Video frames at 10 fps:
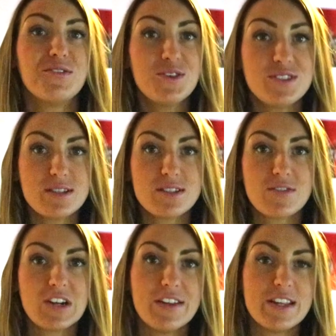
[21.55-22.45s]
I've not done
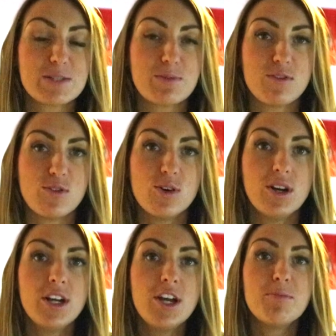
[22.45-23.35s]
something like this
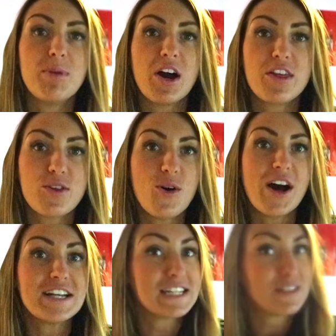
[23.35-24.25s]
before, but I thought I'd